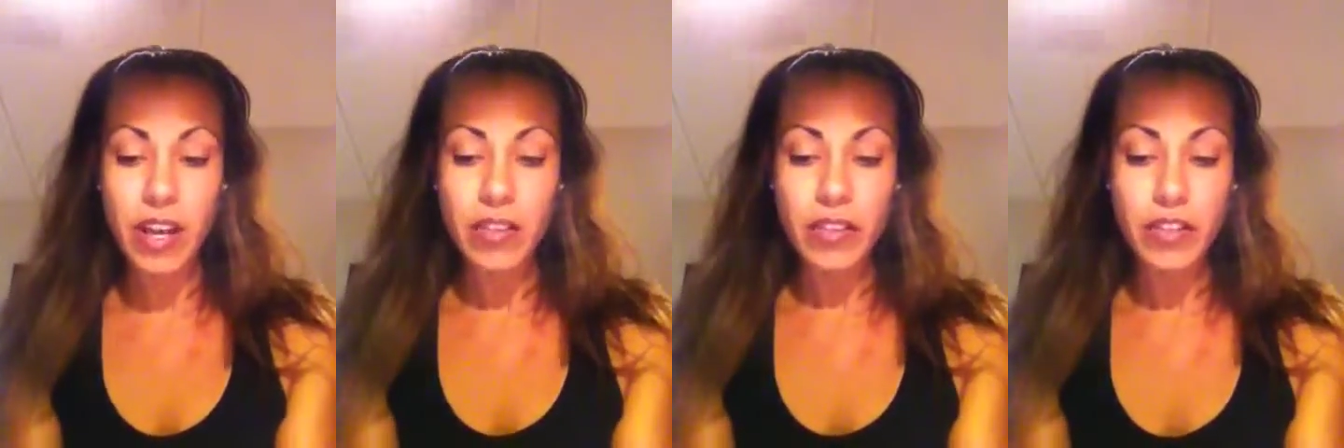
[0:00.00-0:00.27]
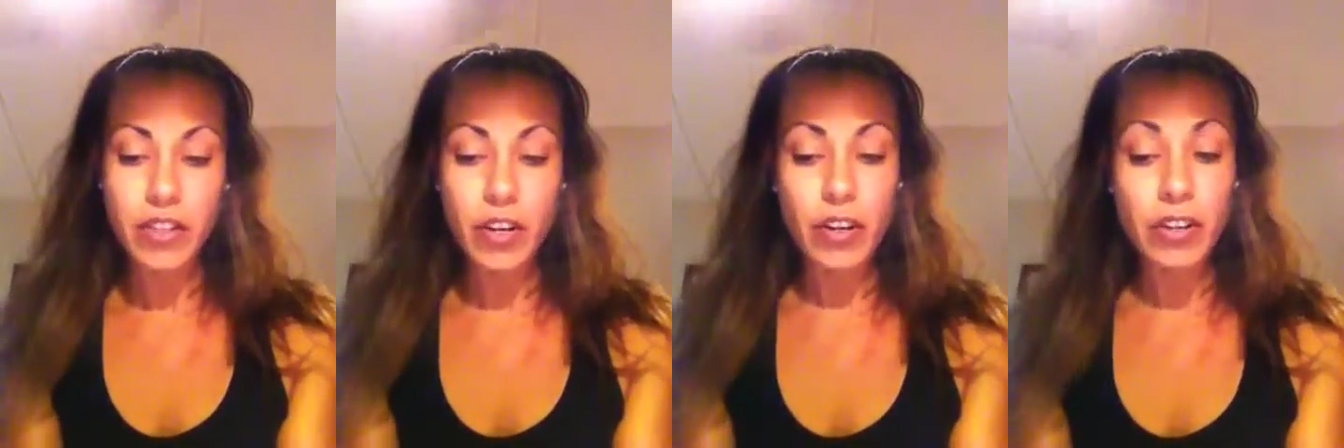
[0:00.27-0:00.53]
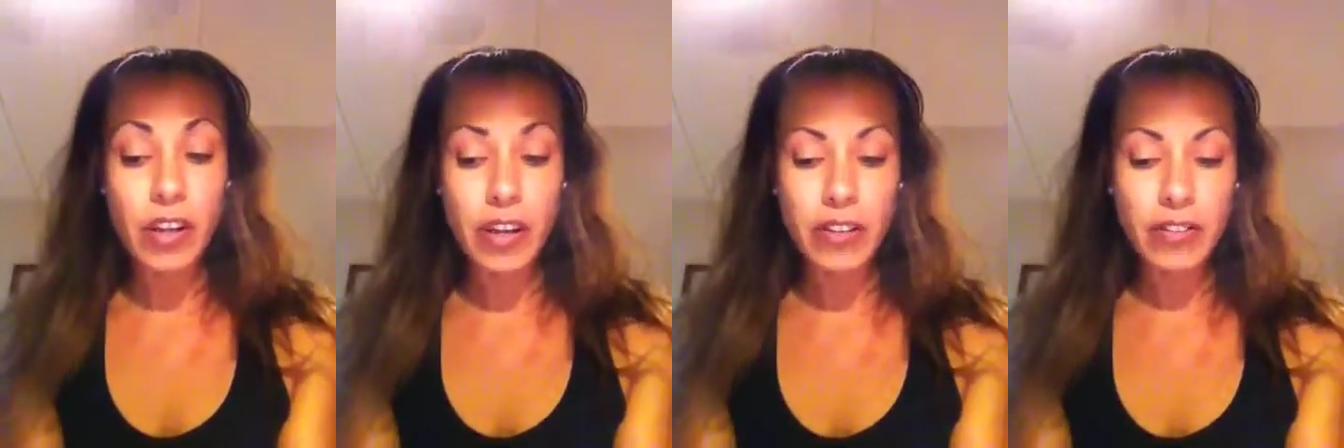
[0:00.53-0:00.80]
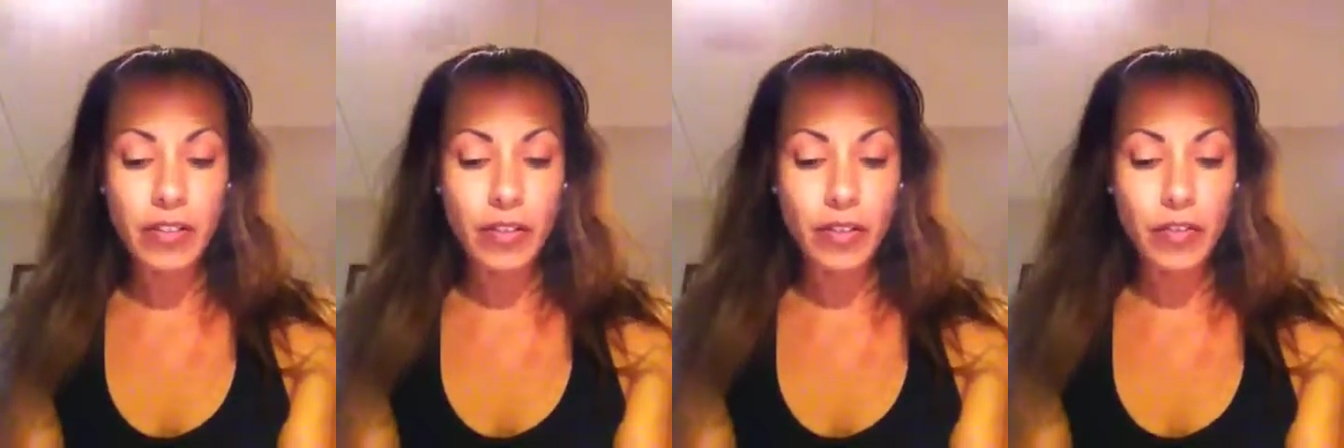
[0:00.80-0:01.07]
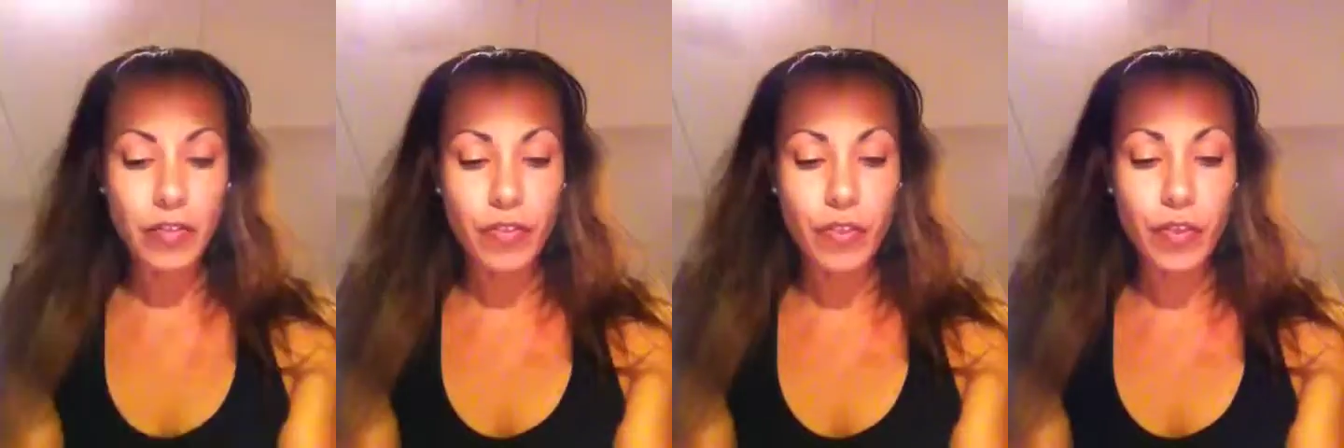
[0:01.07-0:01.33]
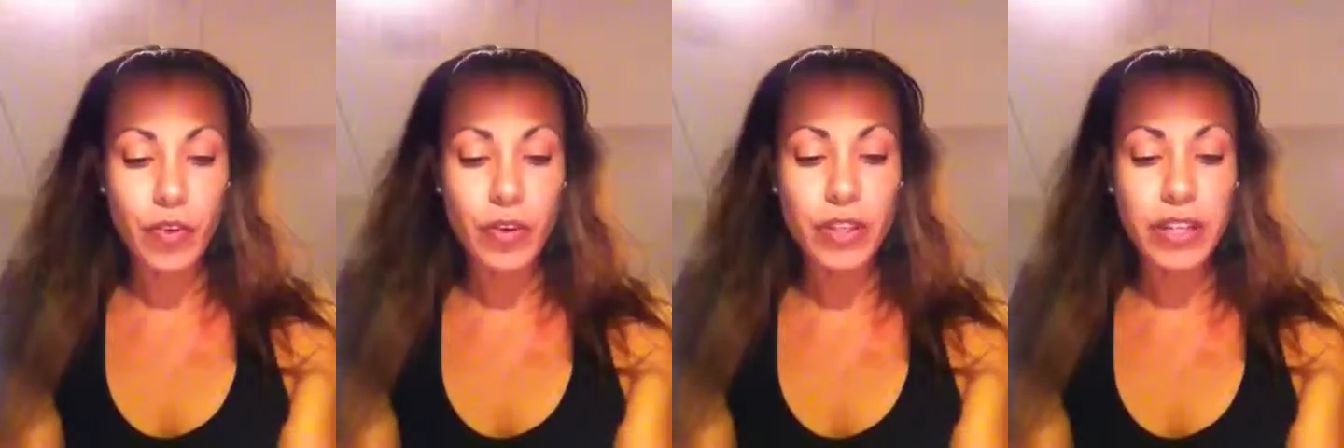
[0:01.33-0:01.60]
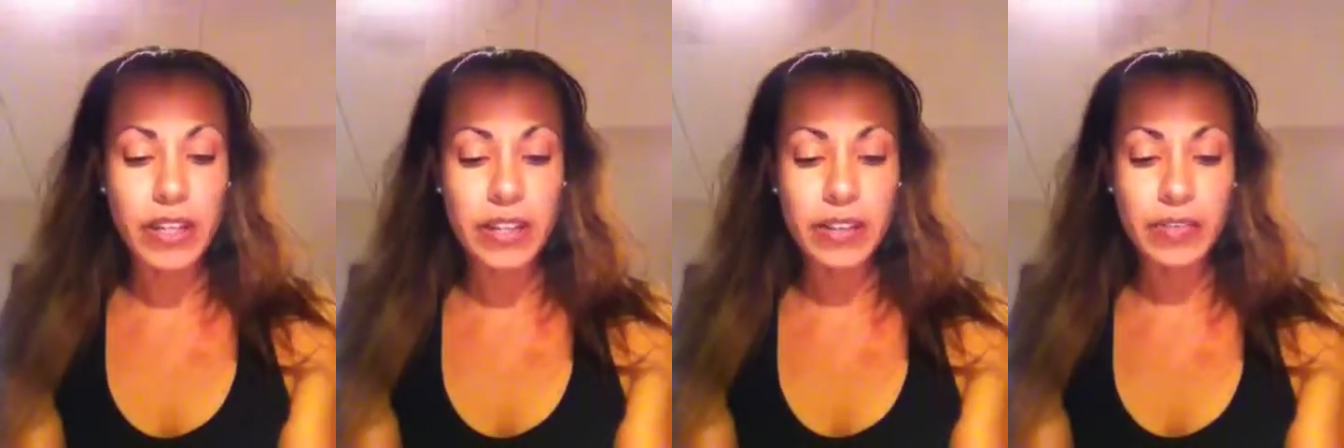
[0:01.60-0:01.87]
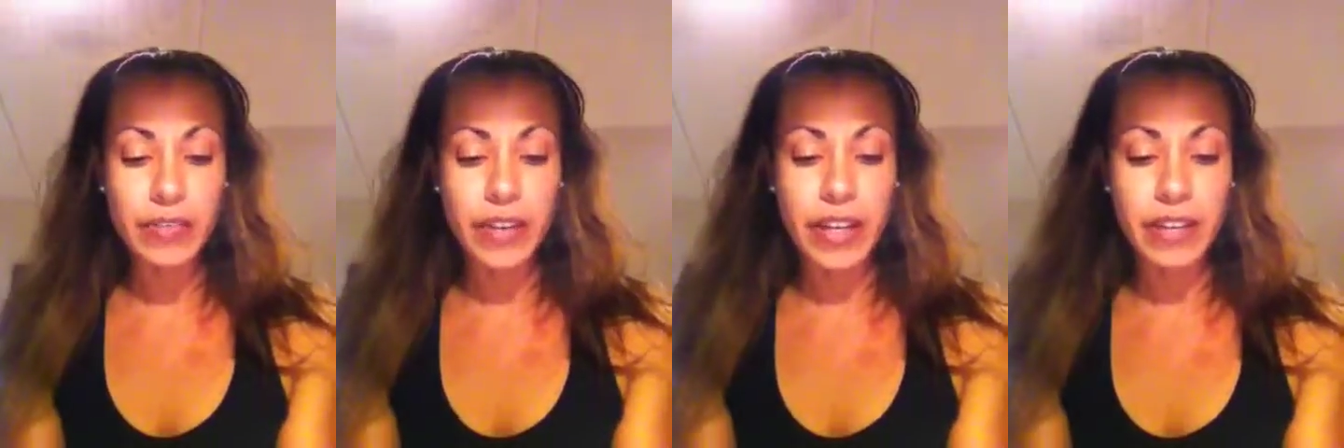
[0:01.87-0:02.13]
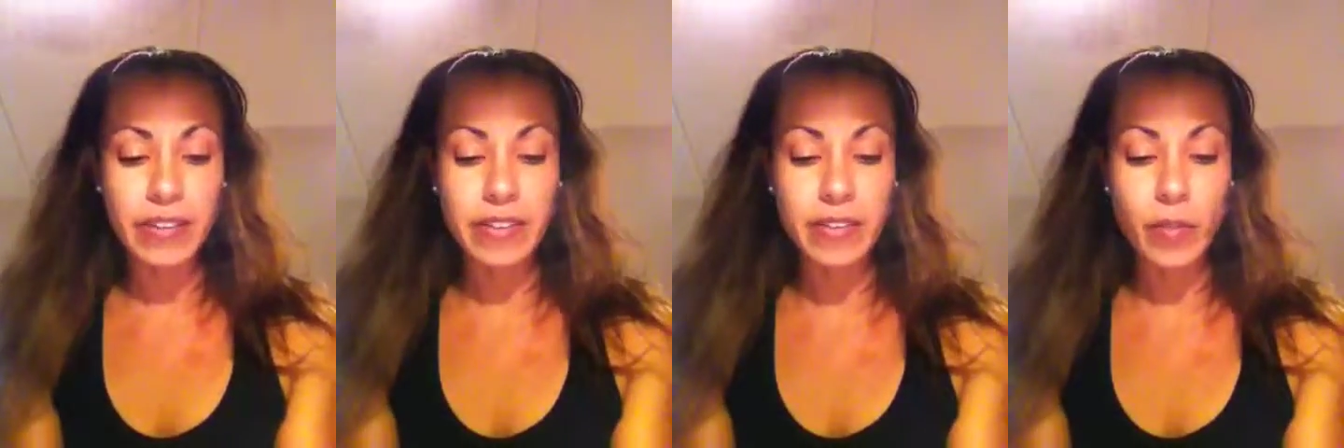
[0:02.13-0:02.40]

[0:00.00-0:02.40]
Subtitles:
The child lies on the floor, knees flexed,